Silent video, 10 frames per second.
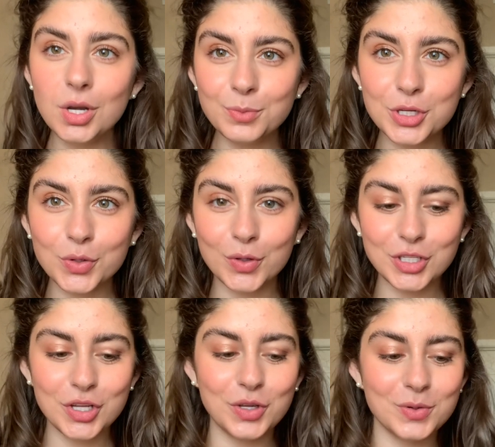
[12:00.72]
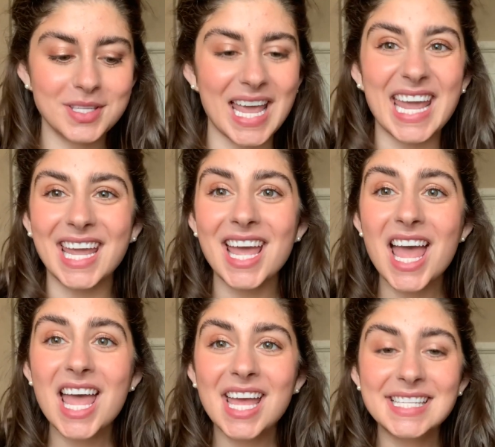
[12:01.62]
I'm just going to use a
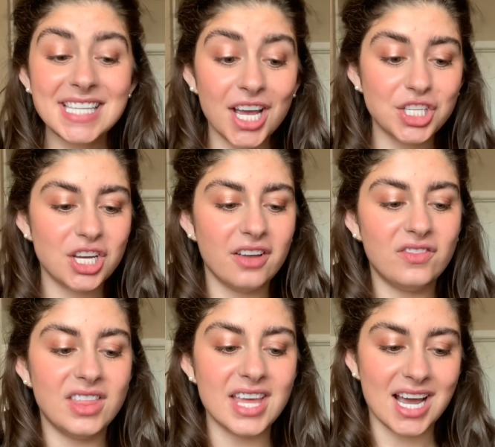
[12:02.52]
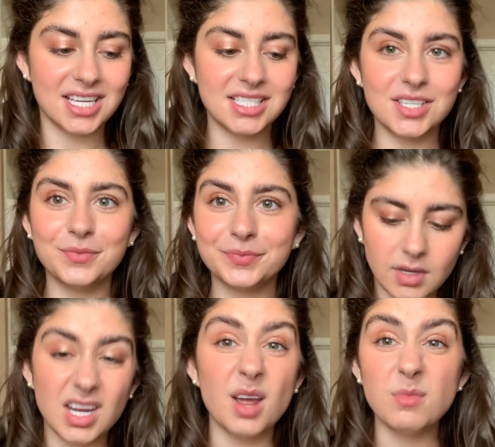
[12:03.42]
touch of that.
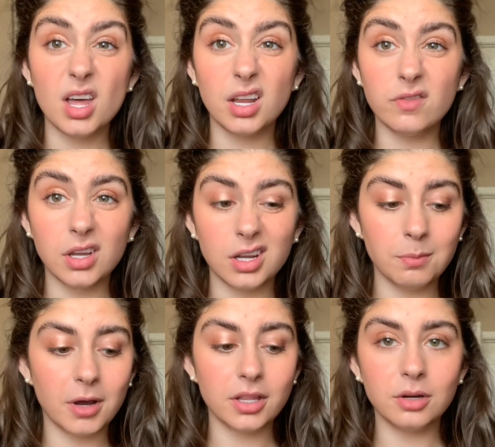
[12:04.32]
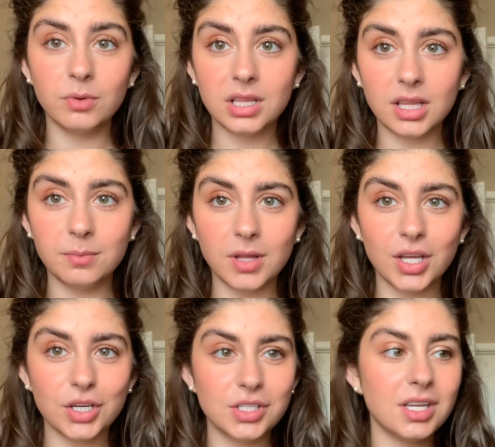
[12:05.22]
And I'm not even going to bother with lip
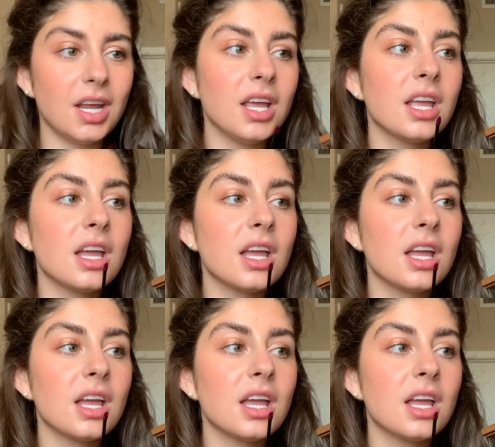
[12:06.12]
liner today.